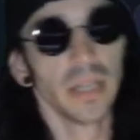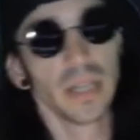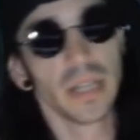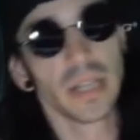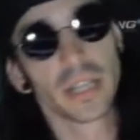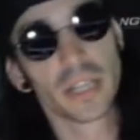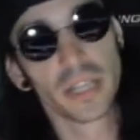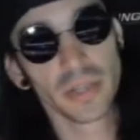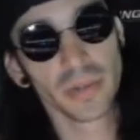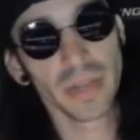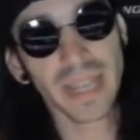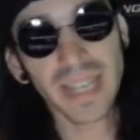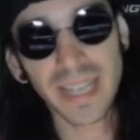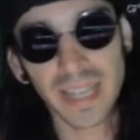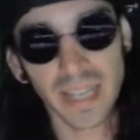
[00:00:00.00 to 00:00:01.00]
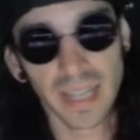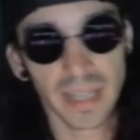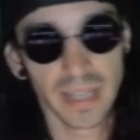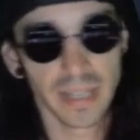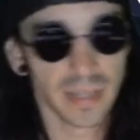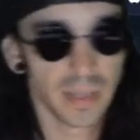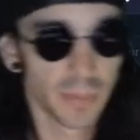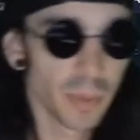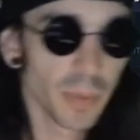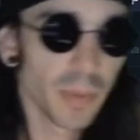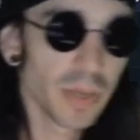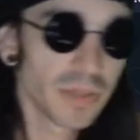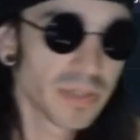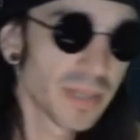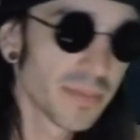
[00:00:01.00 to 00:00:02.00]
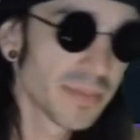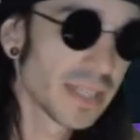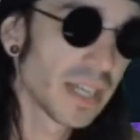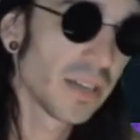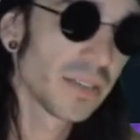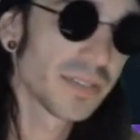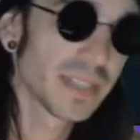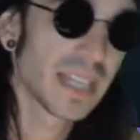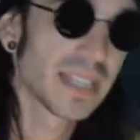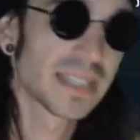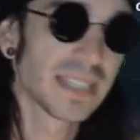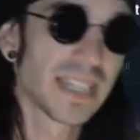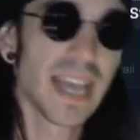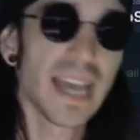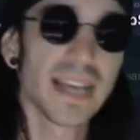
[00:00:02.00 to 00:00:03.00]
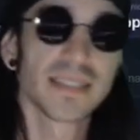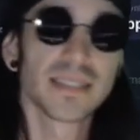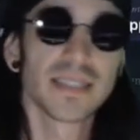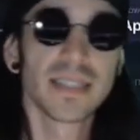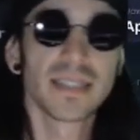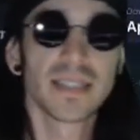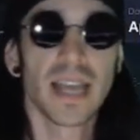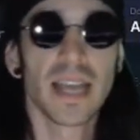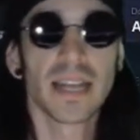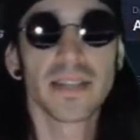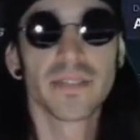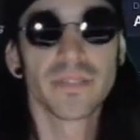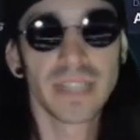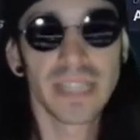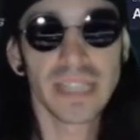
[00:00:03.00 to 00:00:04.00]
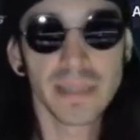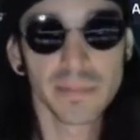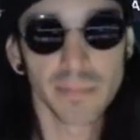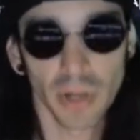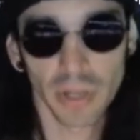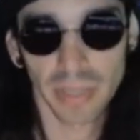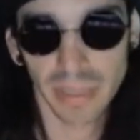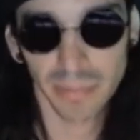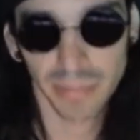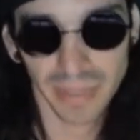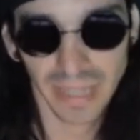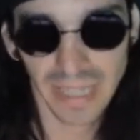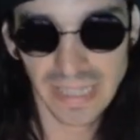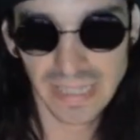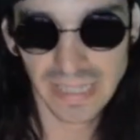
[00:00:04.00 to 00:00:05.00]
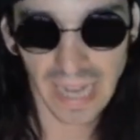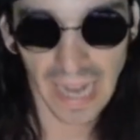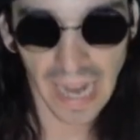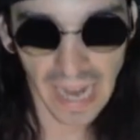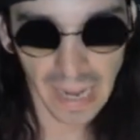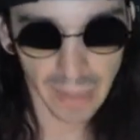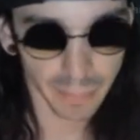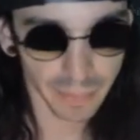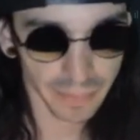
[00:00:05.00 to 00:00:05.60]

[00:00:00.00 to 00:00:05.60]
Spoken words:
Curate promotes themselves as Gasless NFT Marketplace app.